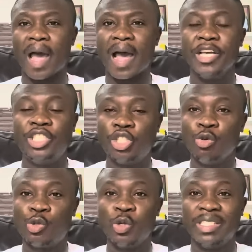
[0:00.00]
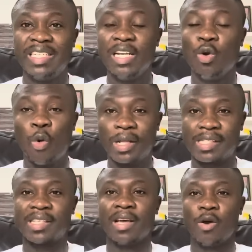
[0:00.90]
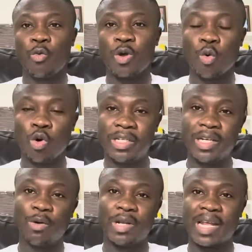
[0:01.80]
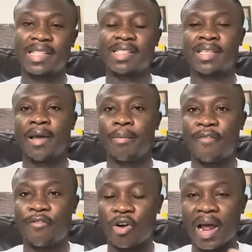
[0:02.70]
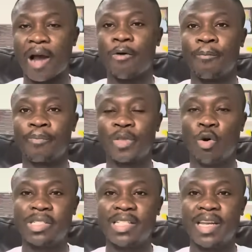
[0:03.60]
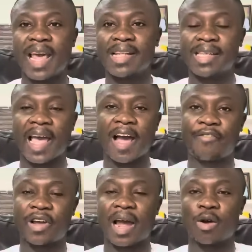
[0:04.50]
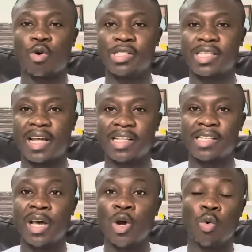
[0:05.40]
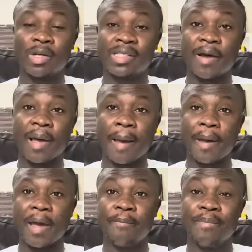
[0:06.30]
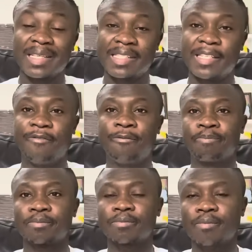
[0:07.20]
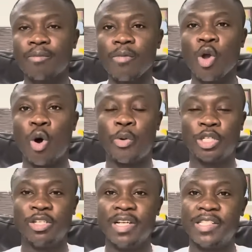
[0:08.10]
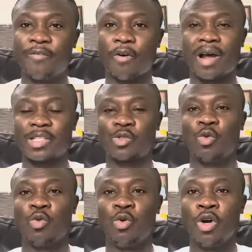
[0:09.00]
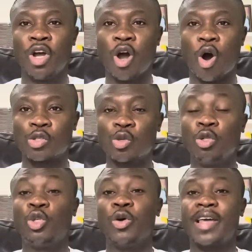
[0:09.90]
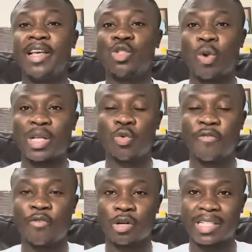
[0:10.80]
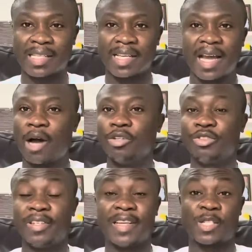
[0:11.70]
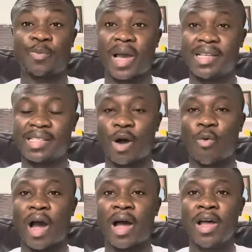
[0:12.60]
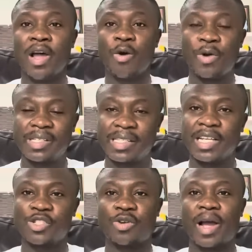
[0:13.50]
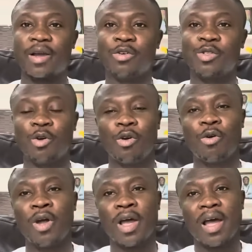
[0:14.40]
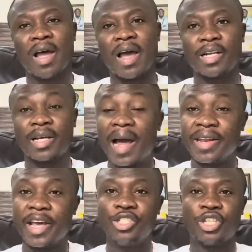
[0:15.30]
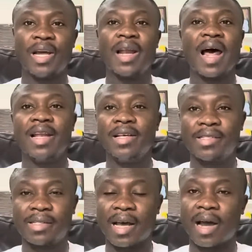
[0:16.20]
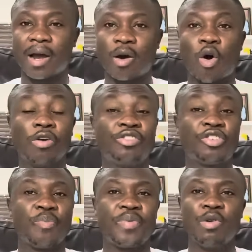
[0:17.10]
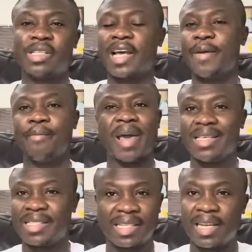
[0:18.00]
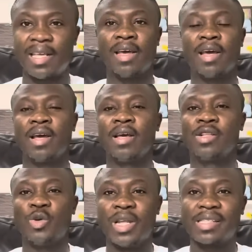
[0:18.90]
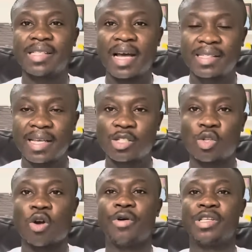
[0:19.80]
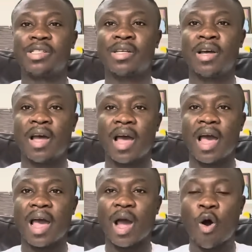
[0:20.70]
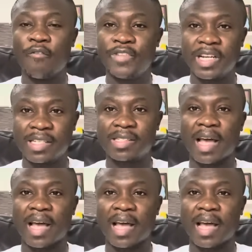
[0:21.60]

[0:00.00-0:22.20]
issues to deal with, we will deal with that. But for now, hosting the entire African continent was a massive opportunity for us to also showcase what we've got as a country, despite our recent struggles. So Ghanaian journalists contributed immensely to the success stories of this